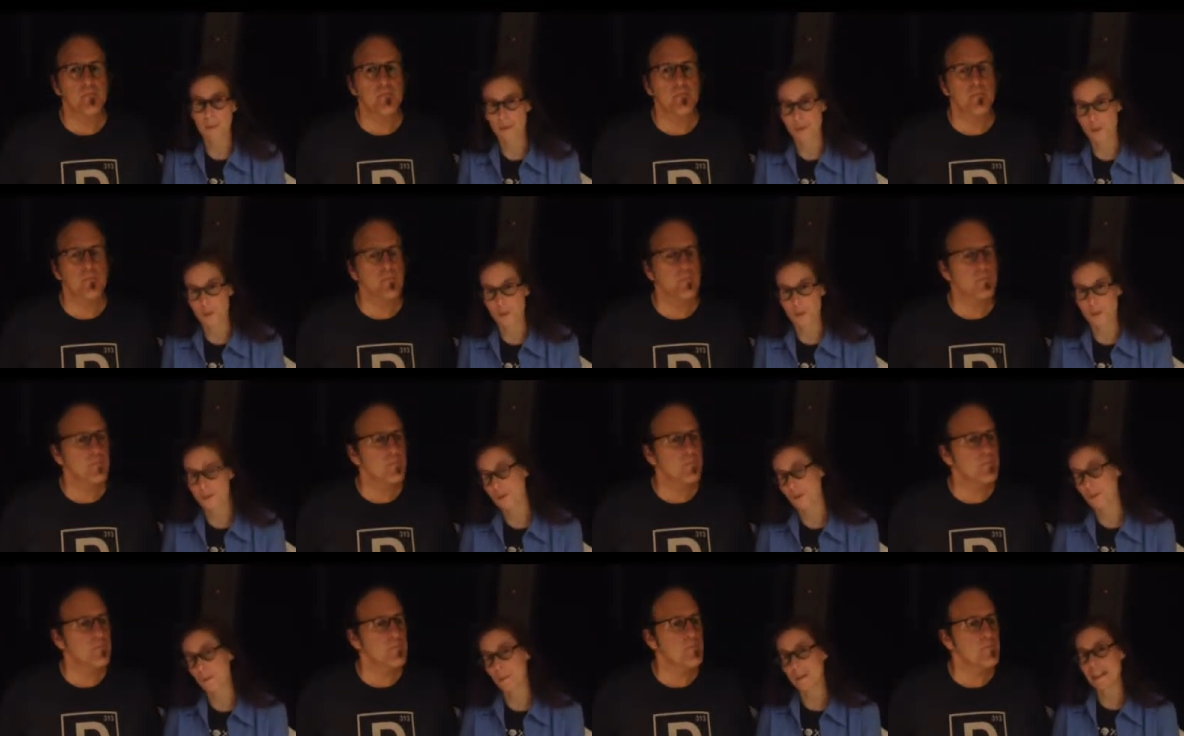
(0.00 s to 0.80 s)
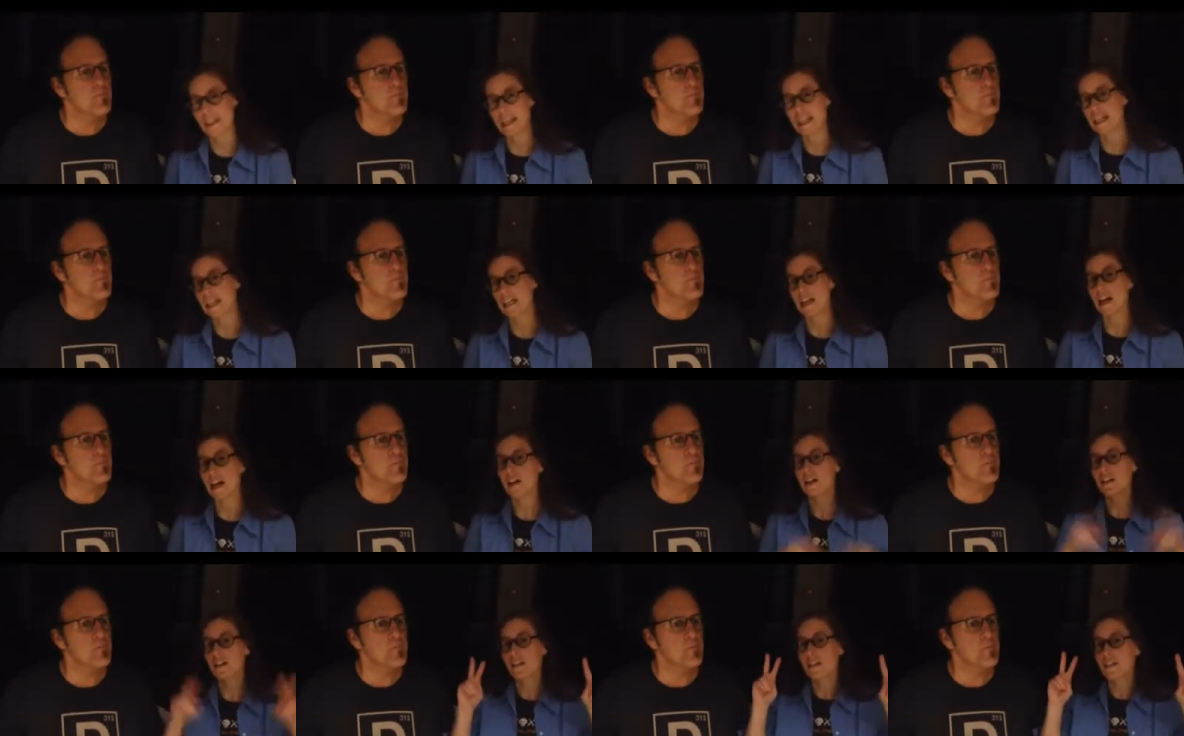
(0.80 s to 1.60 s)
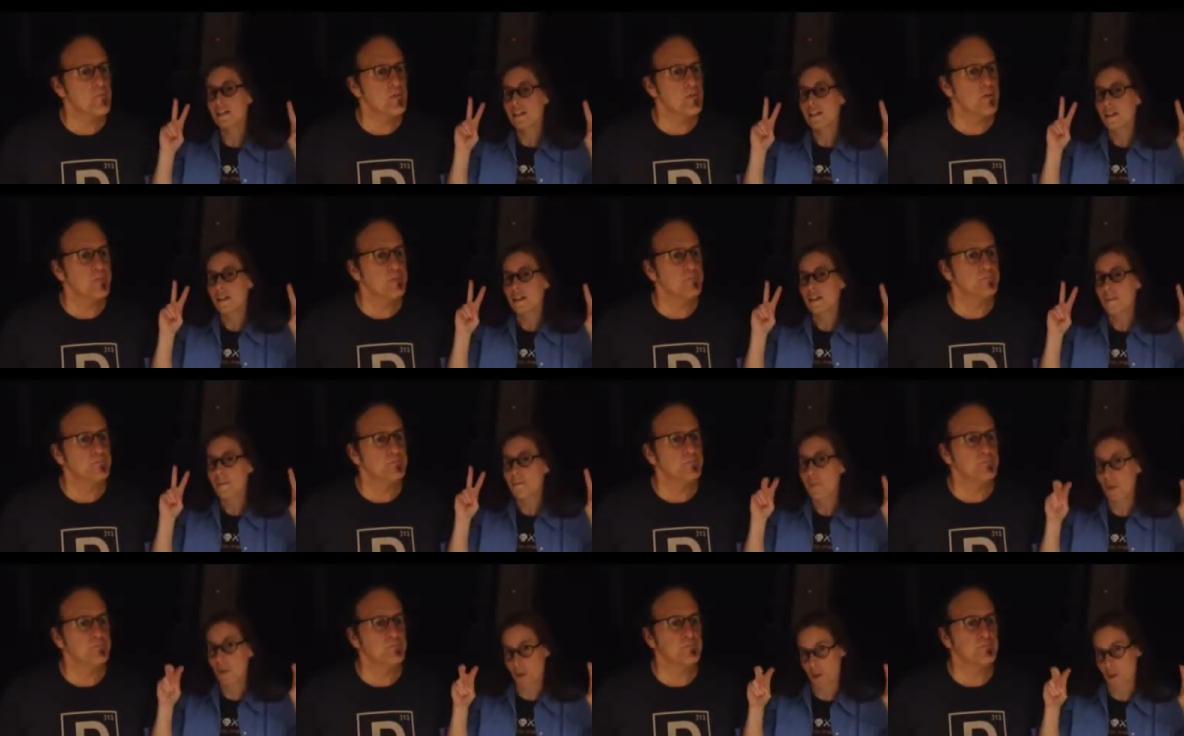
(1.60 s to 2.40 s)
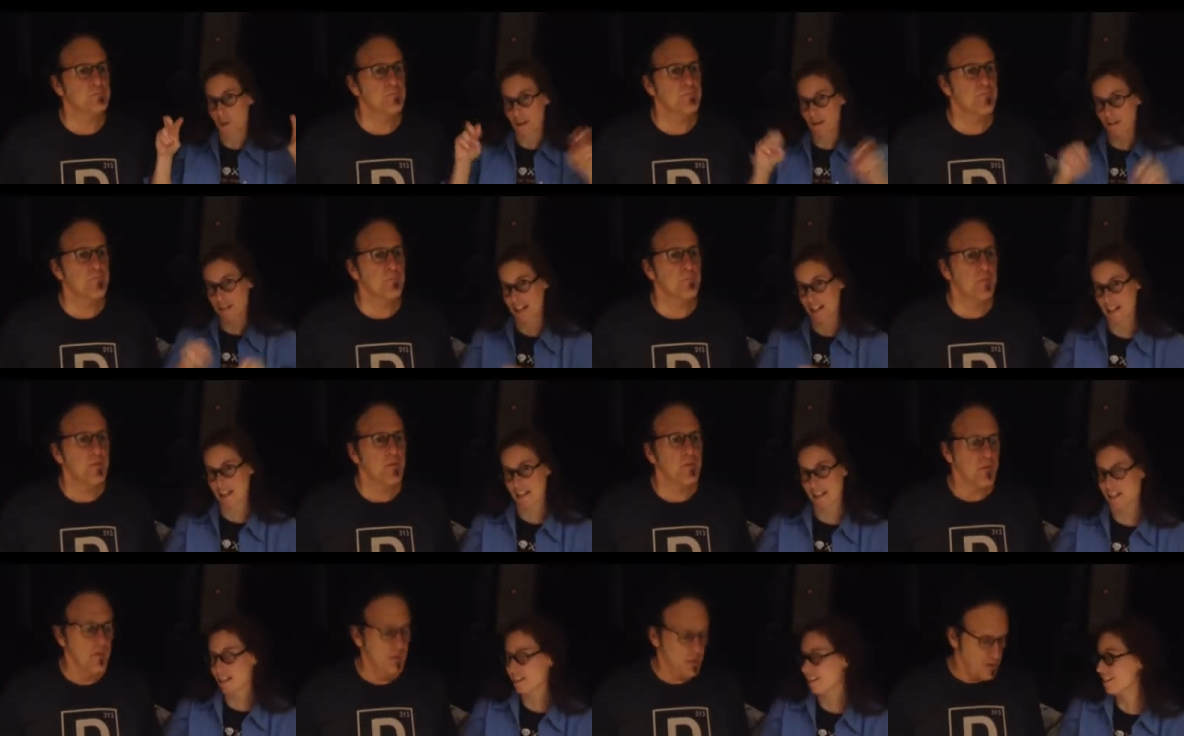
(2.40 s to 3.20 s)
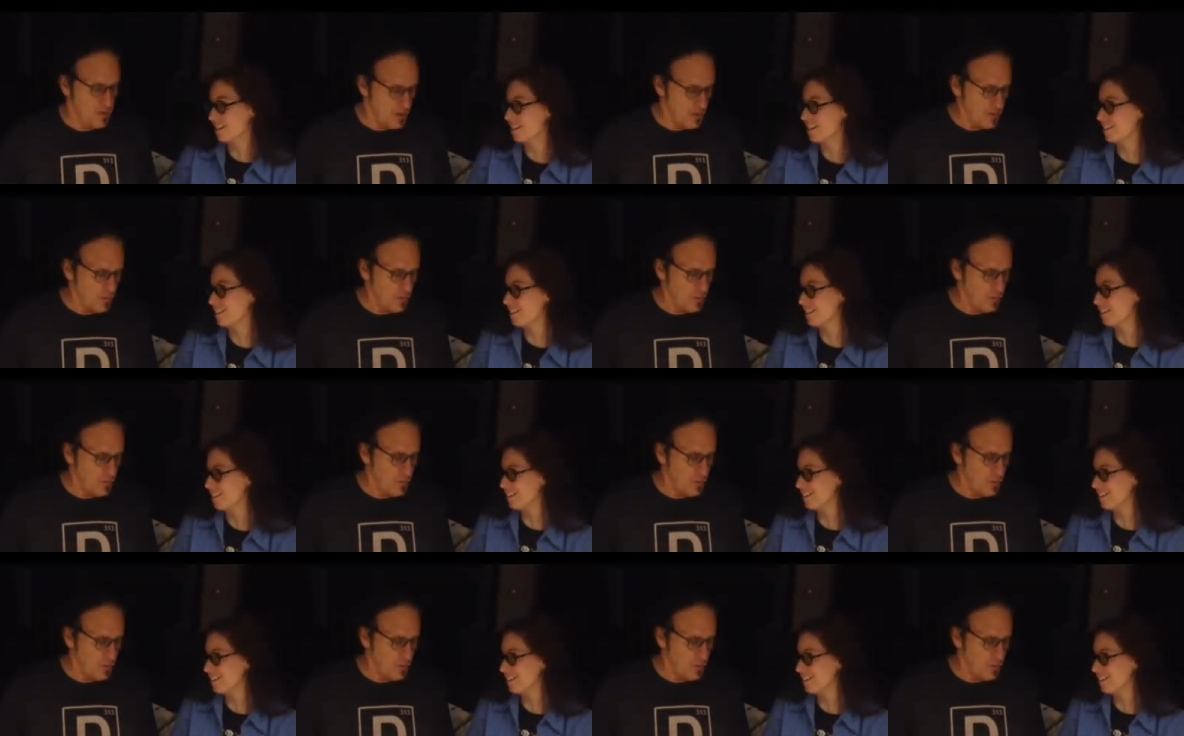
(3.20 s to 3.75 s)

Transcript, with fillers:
Speaker 1: Missouri for being pornographic.
Speaker 2: This?